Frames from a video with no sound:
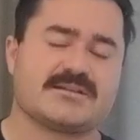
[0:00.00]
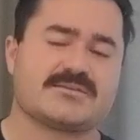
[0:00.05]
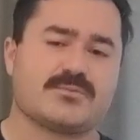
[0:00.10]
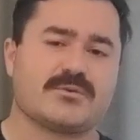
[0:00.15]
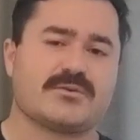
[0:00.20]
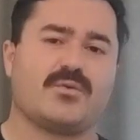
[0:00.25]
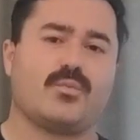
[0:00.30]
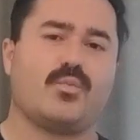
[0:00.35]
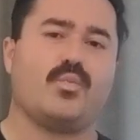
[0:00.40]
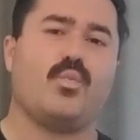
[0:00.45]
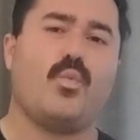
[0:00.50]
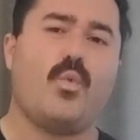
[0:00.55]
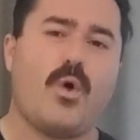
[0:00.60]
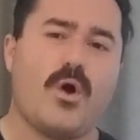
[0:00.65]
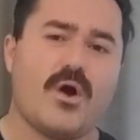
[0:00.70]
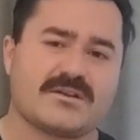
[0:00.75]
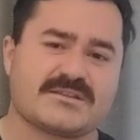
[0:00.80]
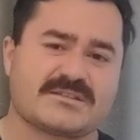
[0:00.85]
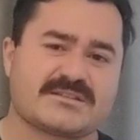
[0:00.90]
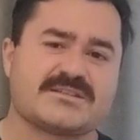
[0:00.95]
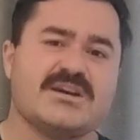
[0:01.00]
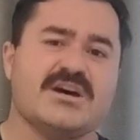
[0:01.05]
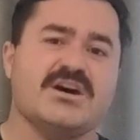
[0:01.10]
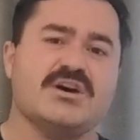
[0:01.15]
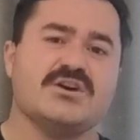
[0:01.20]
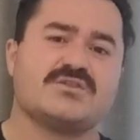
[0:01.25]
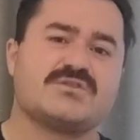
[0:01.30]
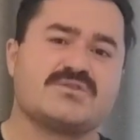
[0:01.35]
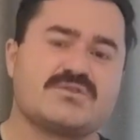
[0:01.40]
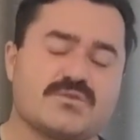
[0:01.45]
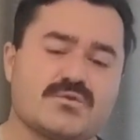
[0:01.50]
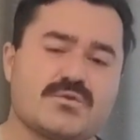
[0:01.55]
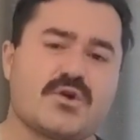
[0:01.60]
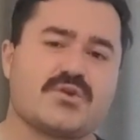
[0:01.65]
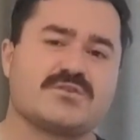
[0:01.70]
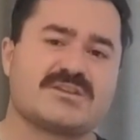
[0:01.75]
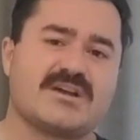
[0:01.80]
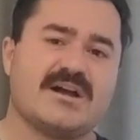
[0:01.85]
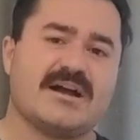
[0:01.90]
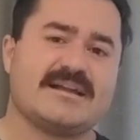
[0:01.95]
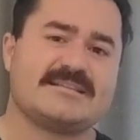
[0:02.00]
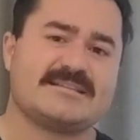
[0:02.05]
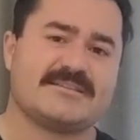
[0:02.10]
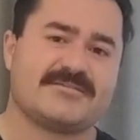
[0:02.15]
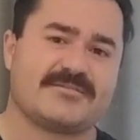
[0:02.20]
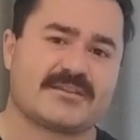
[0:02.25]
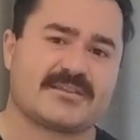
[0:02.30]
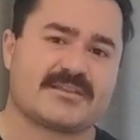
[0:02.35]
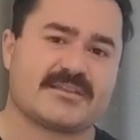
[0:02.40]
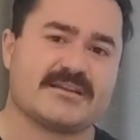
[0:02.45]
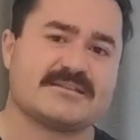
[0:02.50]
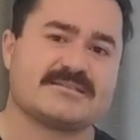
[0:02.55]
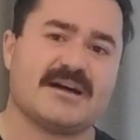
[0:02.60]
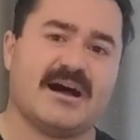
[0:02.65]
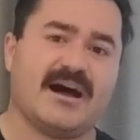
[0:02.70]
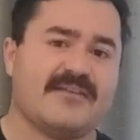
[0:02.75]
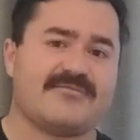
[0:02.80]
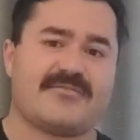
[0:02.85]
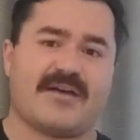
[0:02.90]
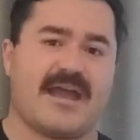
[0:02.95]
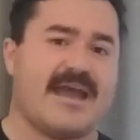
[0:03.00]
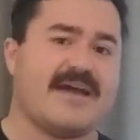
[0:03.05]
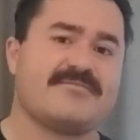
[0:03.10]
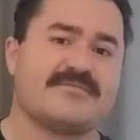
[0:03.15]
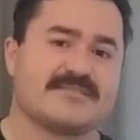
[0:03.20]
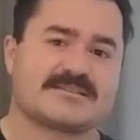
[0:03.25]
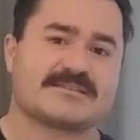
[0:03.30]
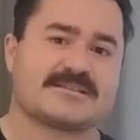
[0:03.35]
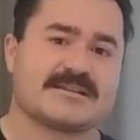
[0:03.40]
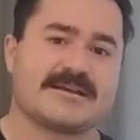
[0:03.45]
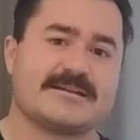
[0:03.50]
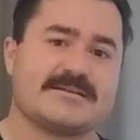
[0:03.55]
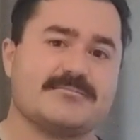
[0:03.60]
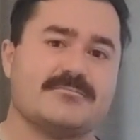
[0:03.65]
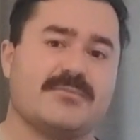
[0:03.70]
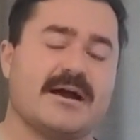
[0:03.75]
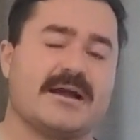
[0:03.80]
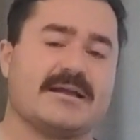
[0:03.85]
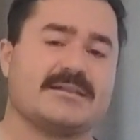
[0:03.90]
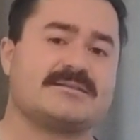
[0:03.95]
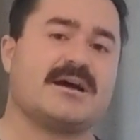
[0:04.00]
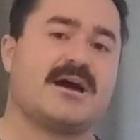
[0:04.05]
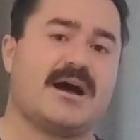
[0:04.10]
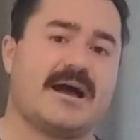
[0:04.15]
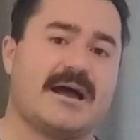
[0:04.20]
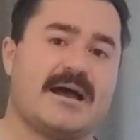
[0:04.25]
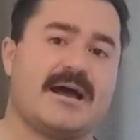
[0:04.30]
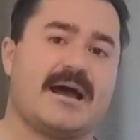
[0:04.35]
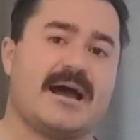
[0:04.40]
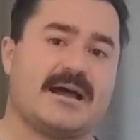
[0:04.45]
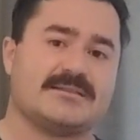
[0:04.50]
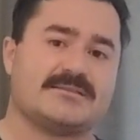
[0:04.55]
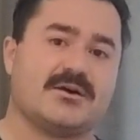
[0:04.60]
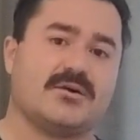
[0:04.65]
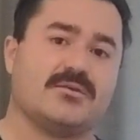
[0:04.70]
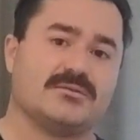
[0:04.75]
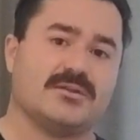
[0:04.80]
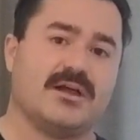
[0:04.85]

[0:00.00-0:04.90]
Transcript: It is one of the worst pseudoscientific things I've ever seen in my entire adult